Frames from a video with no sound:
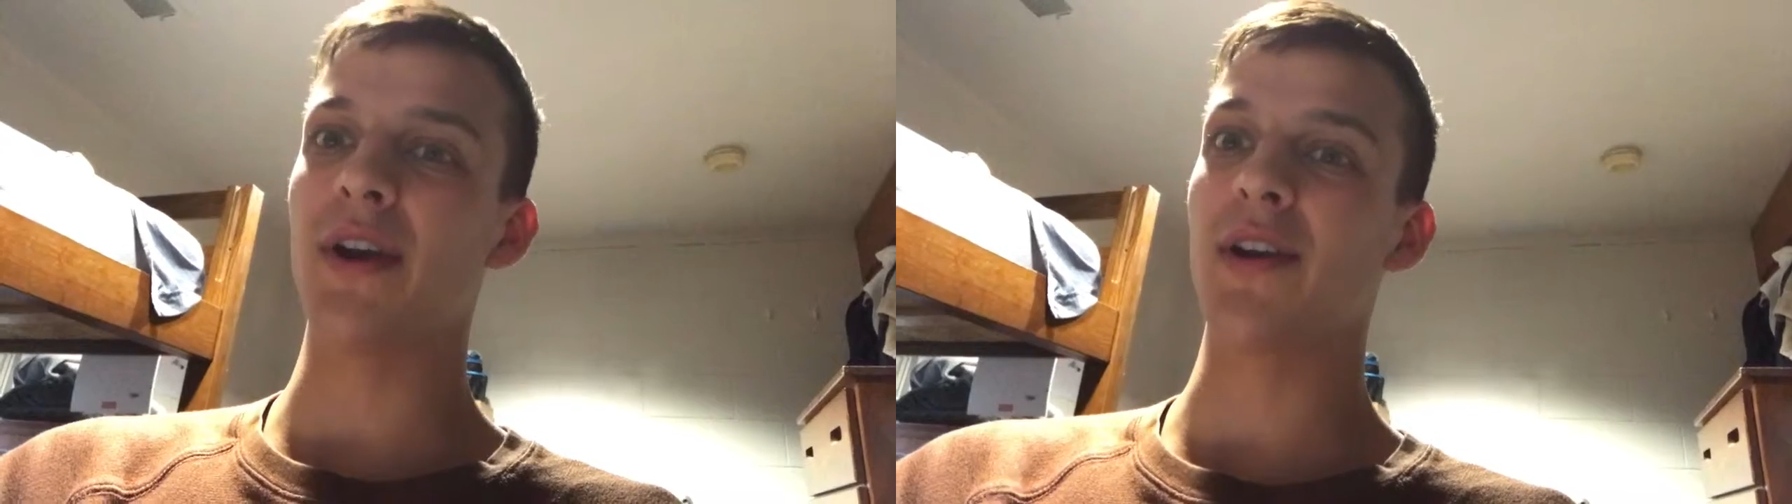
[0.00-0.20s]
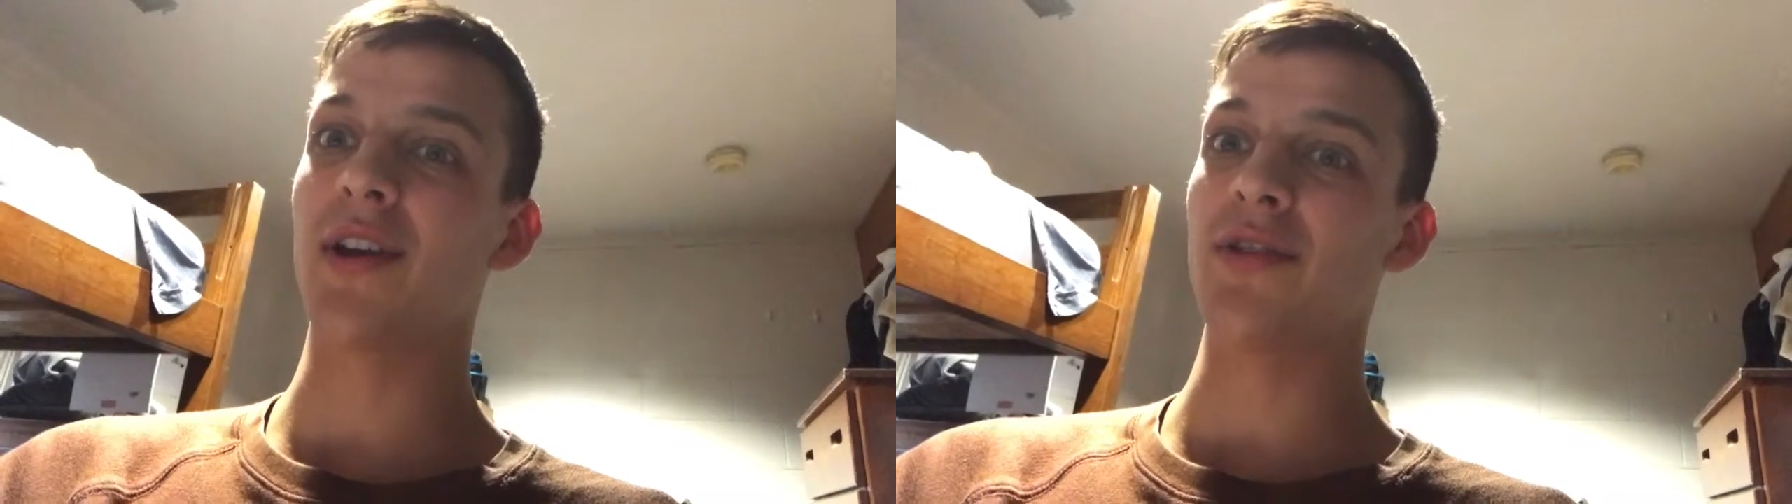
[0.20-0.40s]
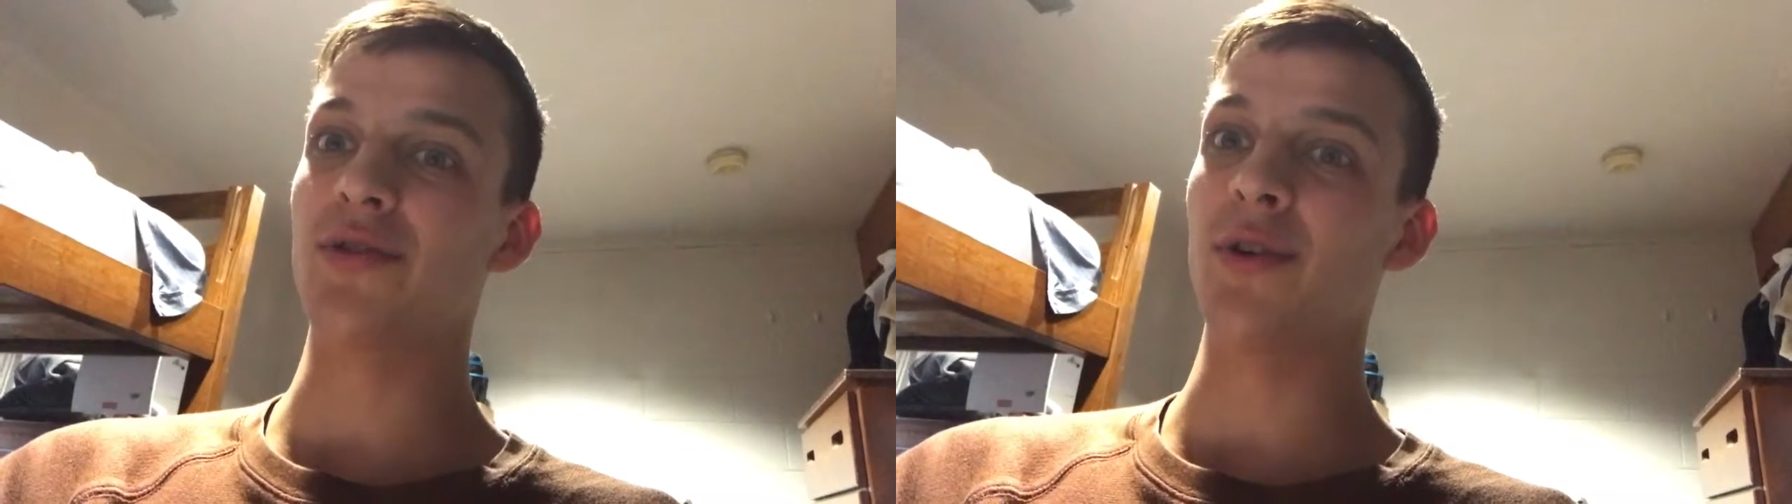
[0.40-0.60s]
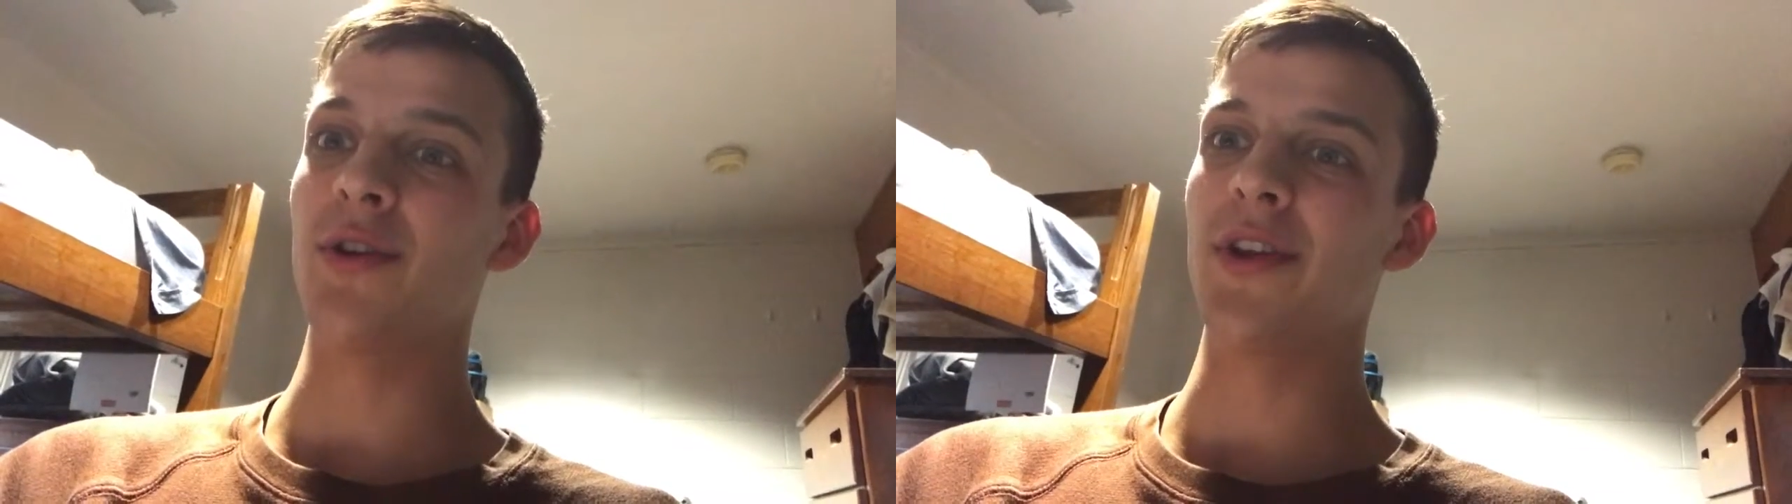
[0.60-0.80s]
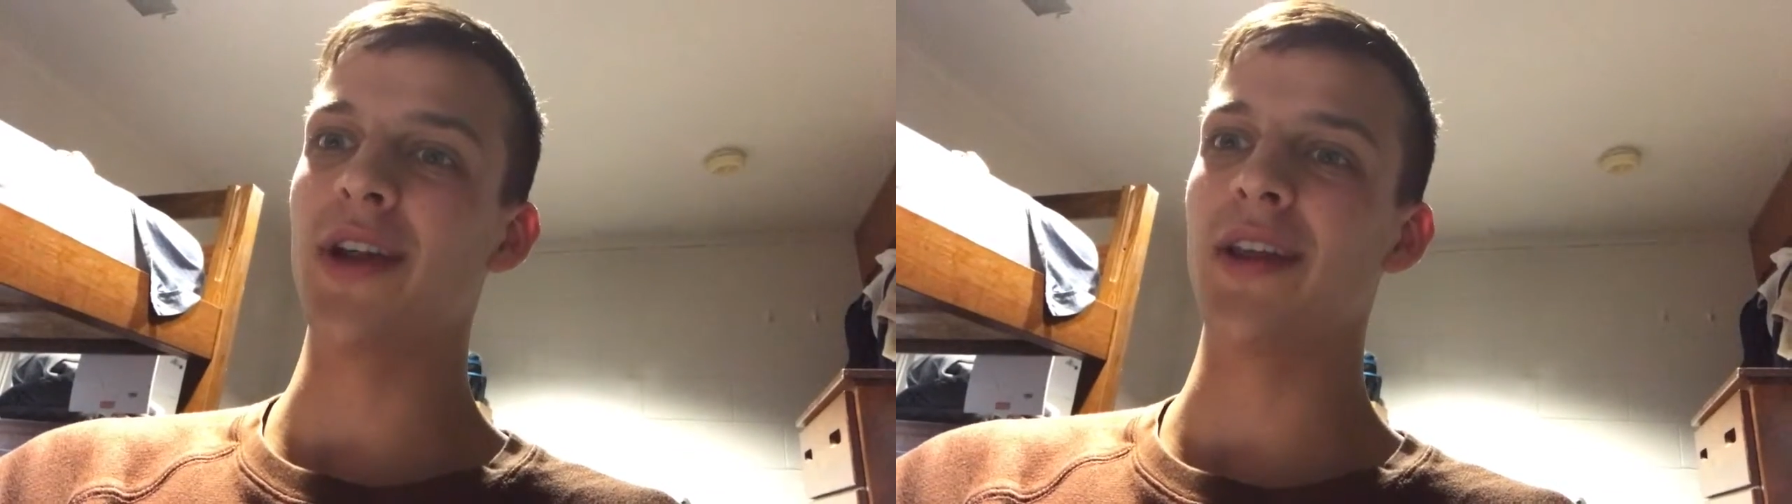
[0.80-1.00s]
very
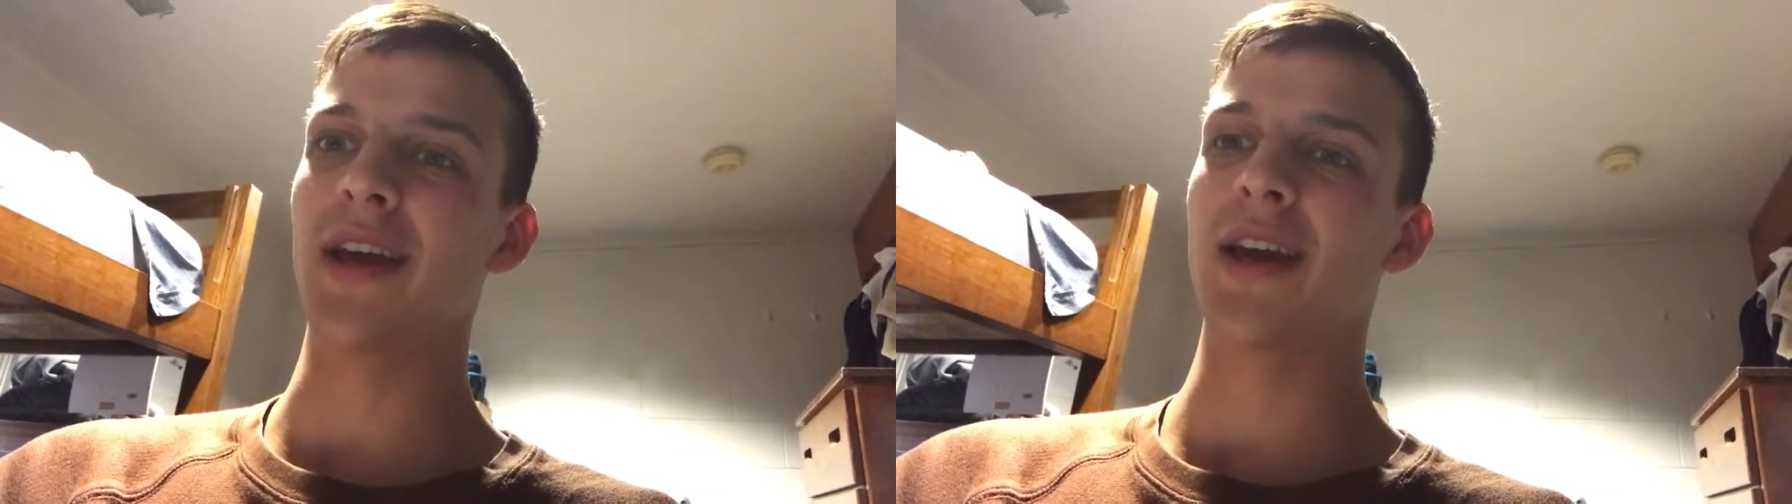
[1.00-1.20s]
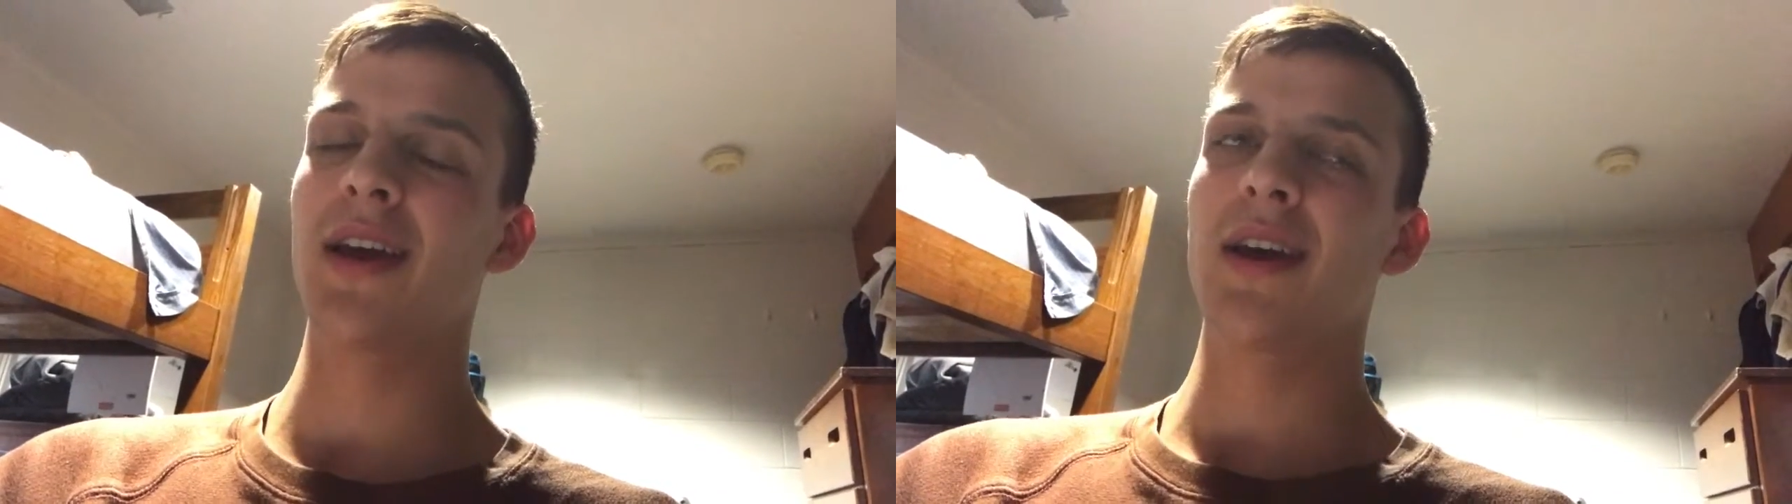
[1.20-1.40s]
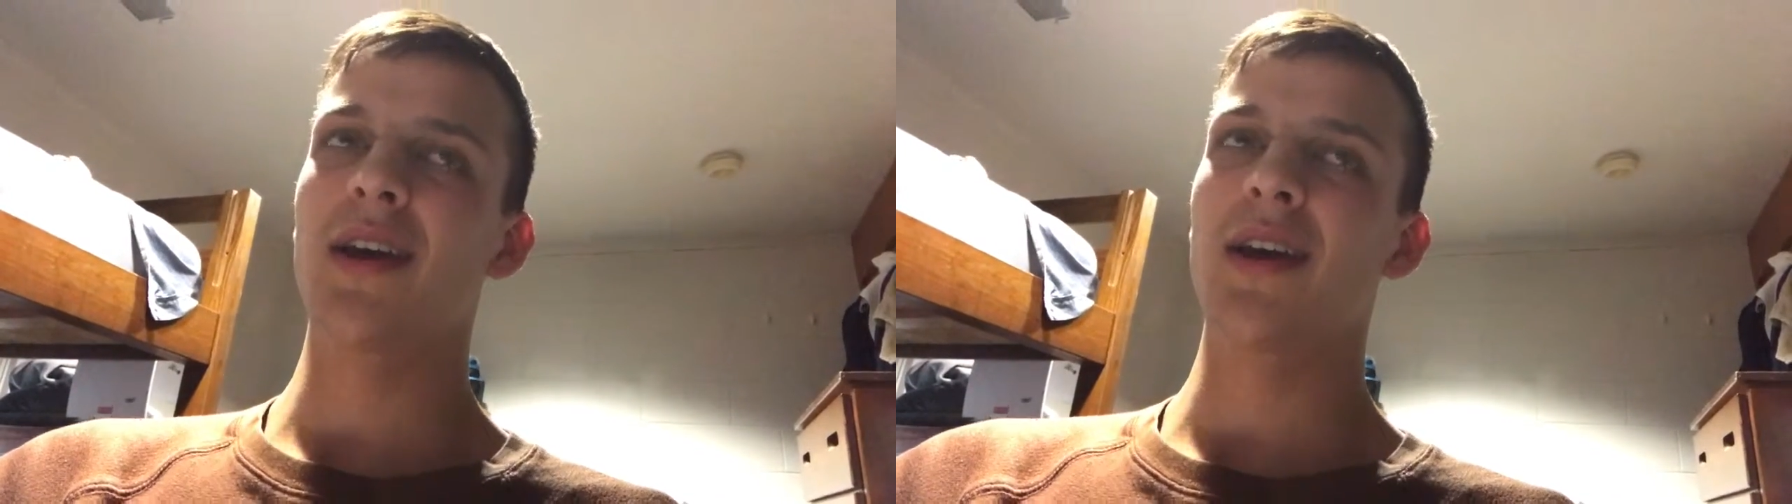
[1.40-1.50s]
controlled, and like,